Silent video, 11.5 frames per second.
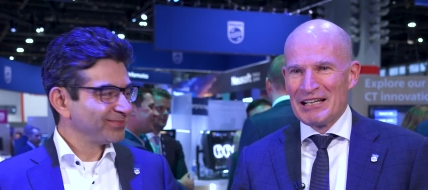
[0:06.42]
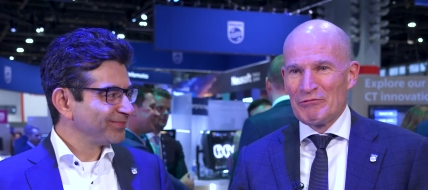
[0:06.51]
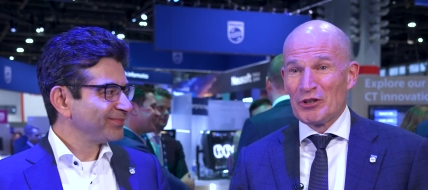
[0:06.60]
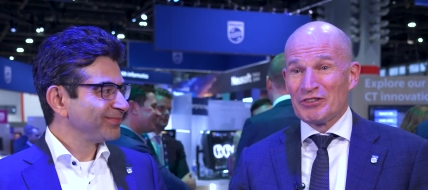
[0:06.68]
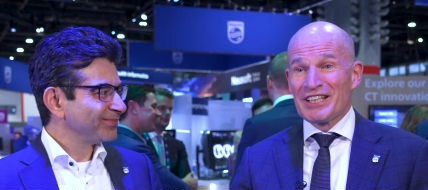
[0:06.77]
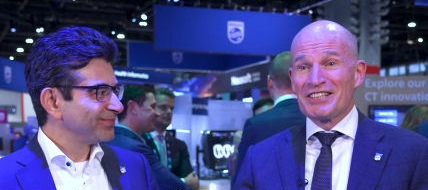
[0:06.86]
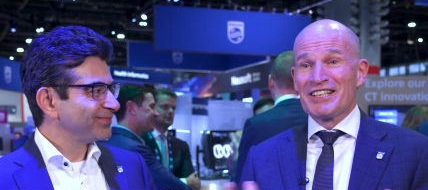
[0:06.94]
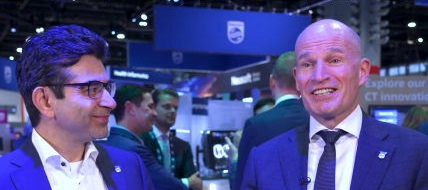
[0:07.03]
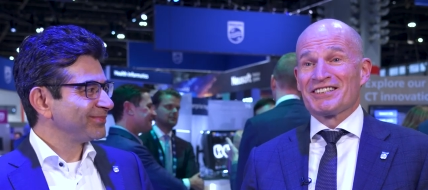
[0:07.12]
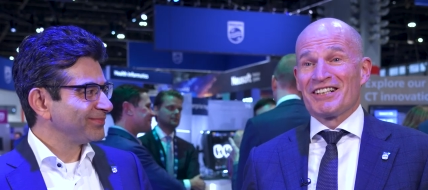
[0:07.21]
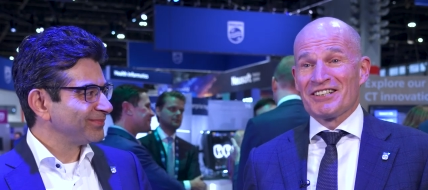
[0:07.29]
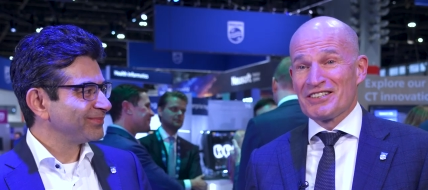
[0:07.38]
Speaker 1: Well, this
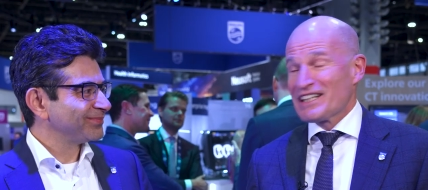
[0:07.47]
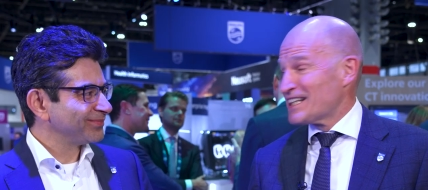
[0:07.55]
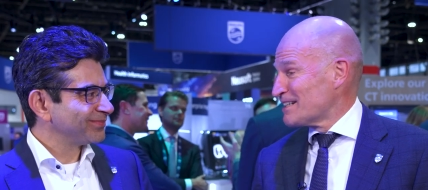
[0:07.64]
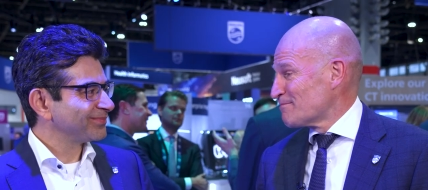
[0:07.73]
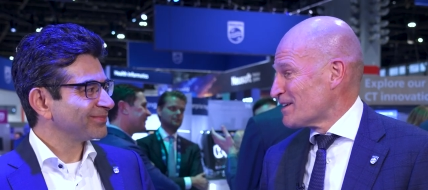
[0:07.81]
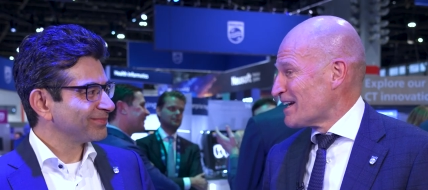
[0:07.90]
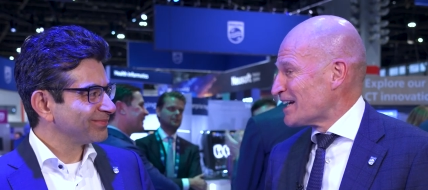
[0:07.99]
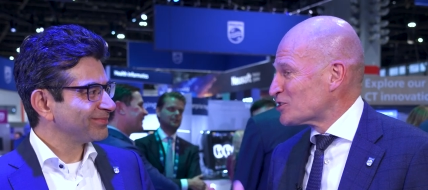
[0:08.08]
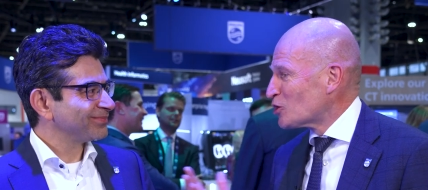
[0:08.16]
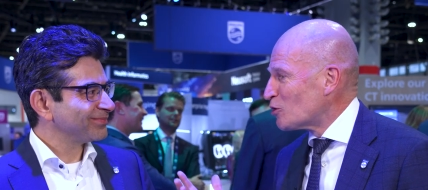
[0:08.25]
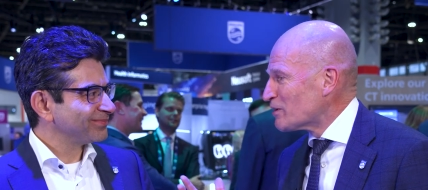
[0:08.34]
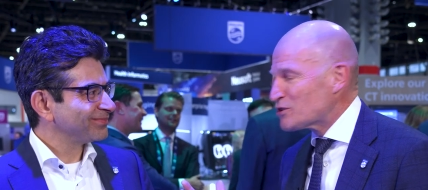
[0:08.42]
year's RSNA,
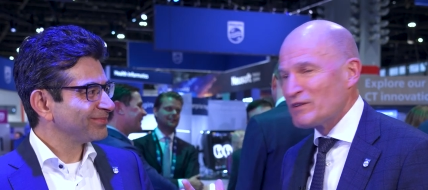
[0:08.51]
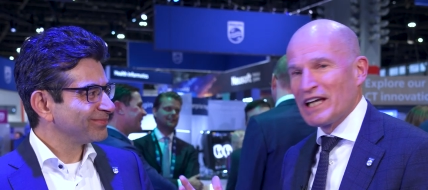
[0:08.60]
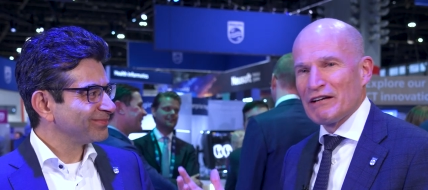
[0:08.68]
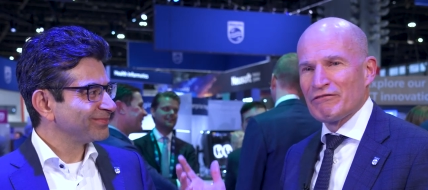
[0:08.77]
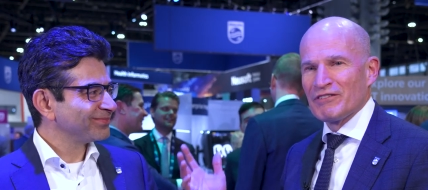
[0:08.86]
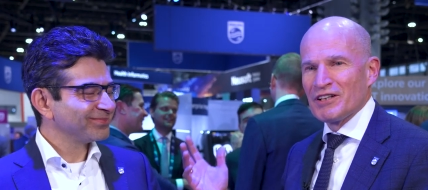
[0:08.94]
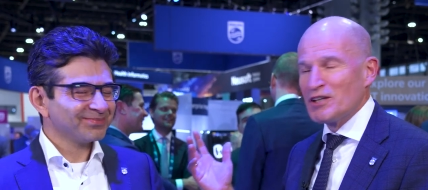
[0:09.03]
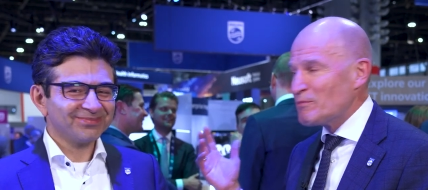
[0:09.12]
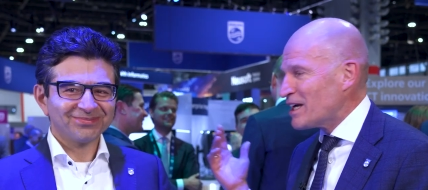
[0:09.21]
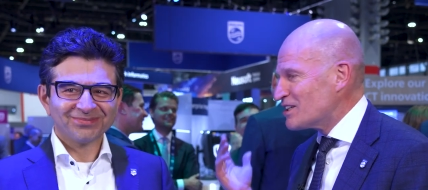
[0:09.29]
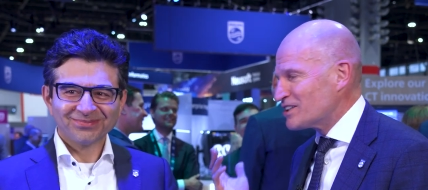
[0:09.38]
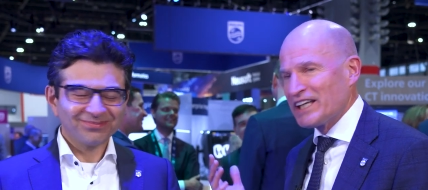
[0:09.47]
as always, we have
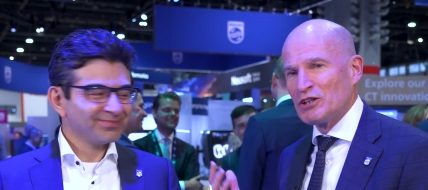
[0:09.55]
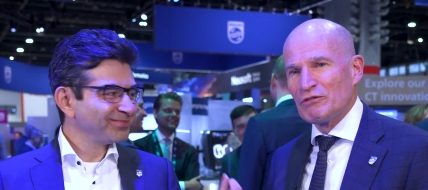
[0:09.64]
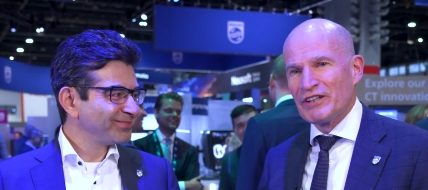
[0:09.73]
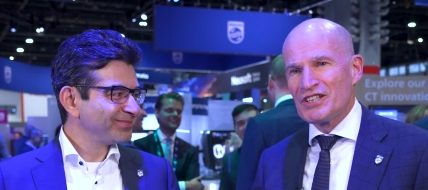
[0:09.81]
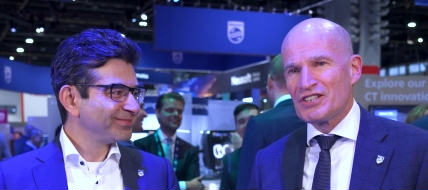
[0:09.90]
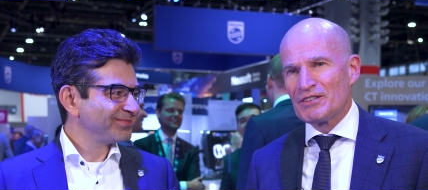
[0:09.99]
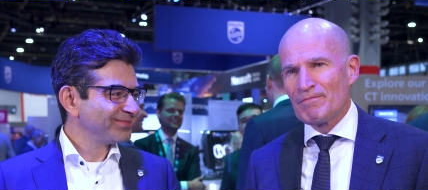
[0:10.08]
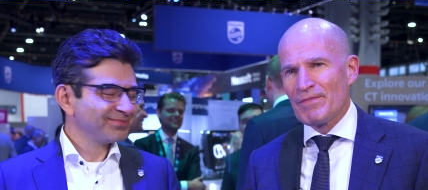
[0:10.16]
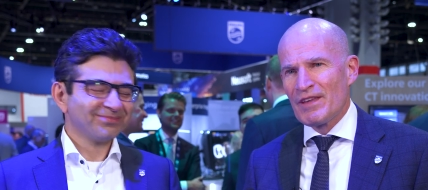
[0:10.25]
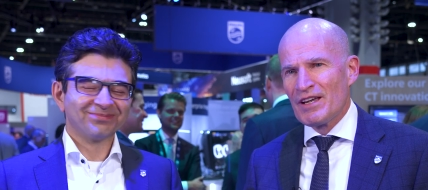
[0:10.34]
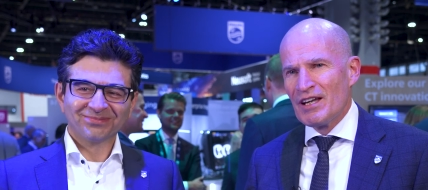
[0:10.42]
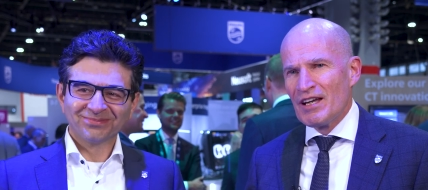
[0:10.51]
amazing innovation,
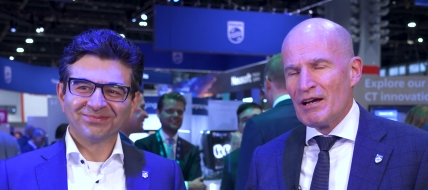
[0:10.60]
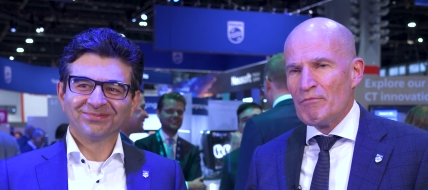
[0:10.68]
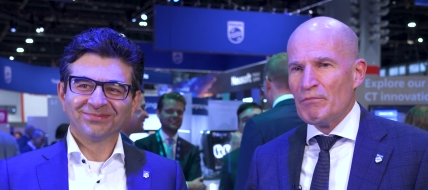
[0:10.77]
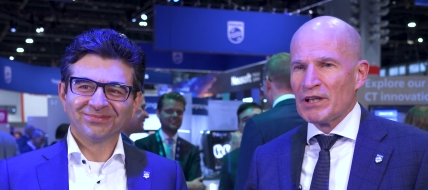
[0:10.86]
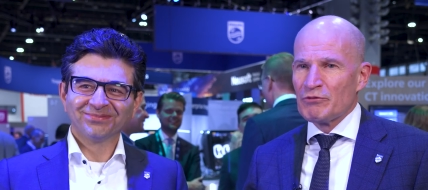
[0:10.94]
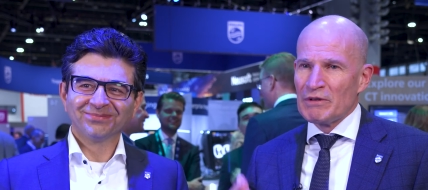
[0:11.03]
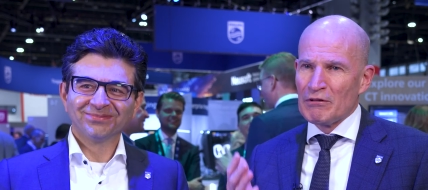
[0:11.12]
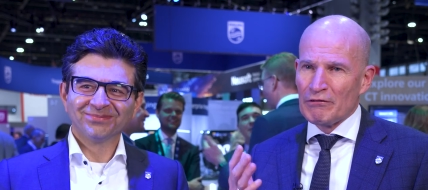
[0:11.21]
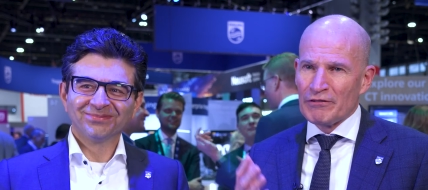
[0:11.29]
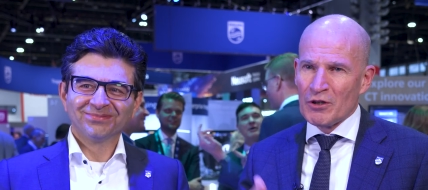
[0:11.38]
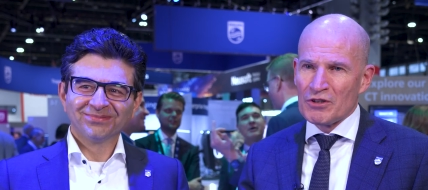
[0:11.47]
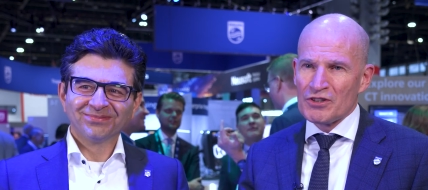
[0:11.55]
but we will
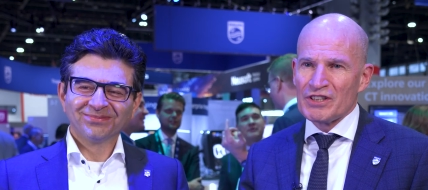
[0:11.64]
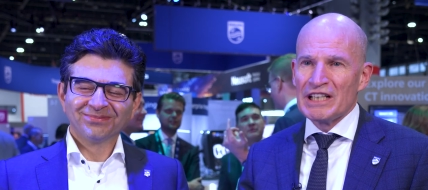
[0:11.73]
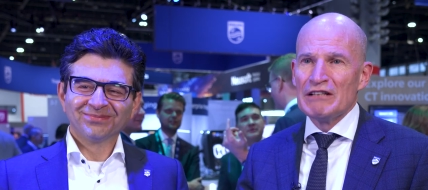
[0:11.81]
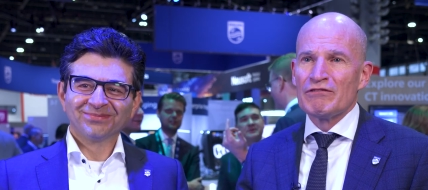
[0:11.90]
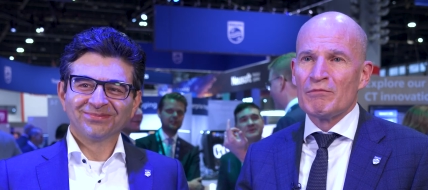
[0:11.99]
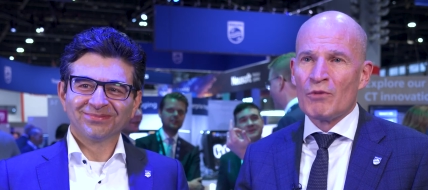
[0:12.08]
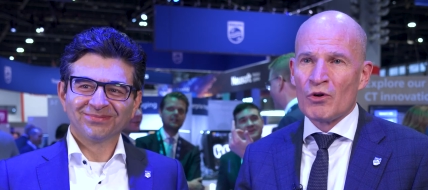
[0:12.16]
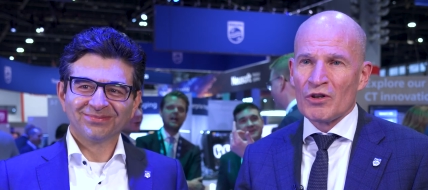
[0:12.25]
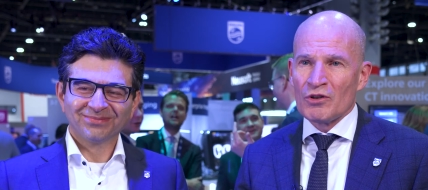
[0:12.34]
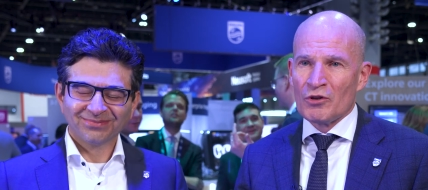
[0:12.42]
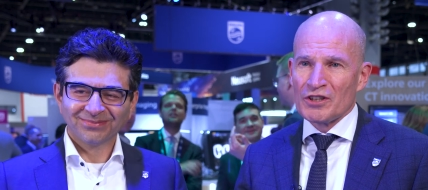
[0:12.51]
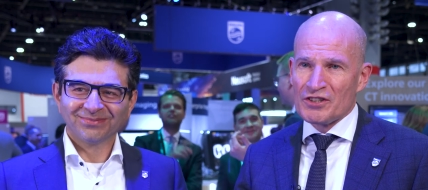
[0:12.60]
focus even
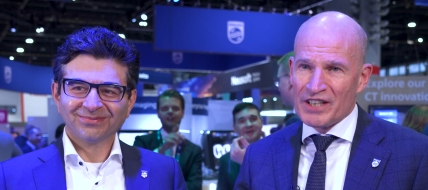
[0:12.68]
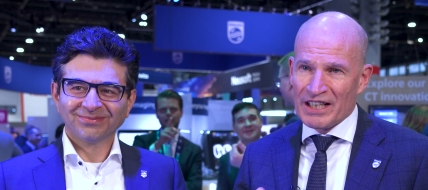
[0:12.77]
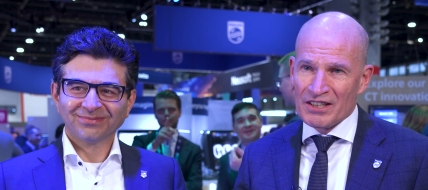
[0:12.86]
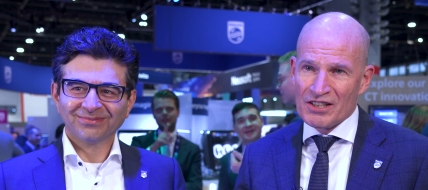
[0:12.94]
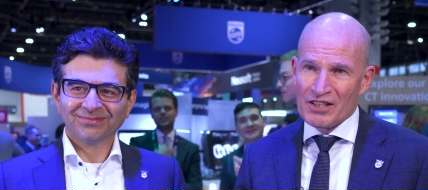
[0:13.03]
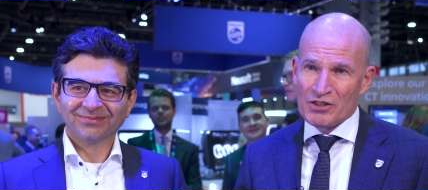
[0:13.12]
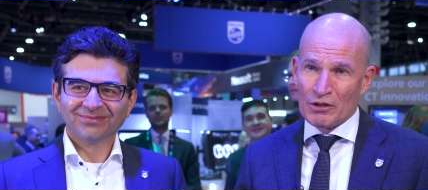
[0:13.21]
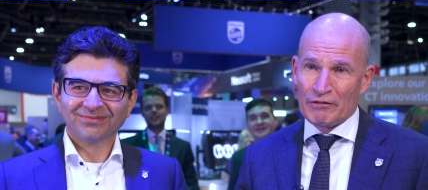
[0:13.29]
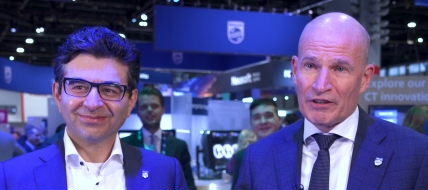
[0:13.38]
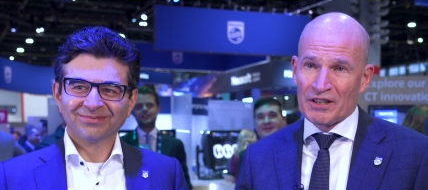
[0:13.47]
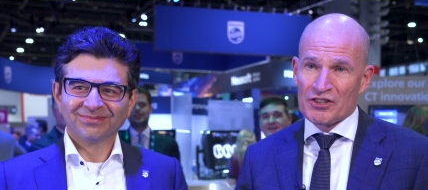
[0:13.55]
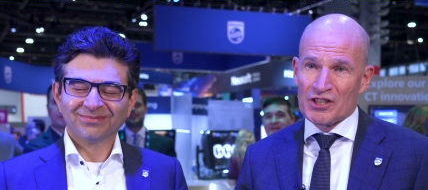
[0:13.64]
more on the challenges
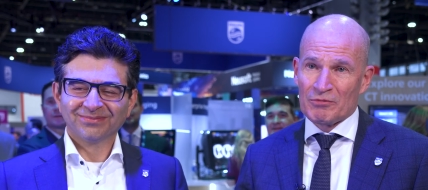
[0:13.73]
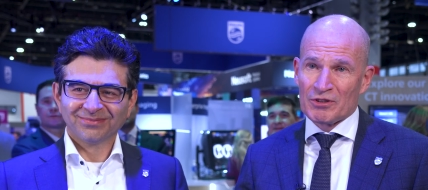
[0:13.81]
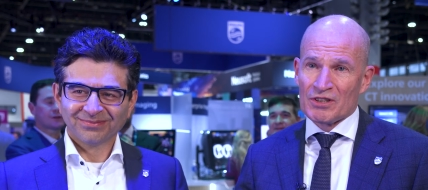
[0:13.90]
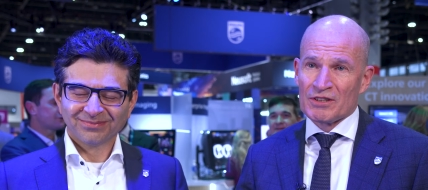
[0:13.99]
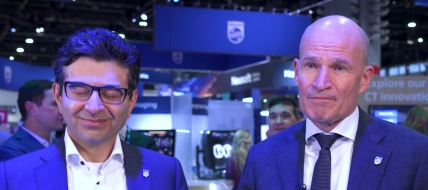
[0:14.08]
of our customers.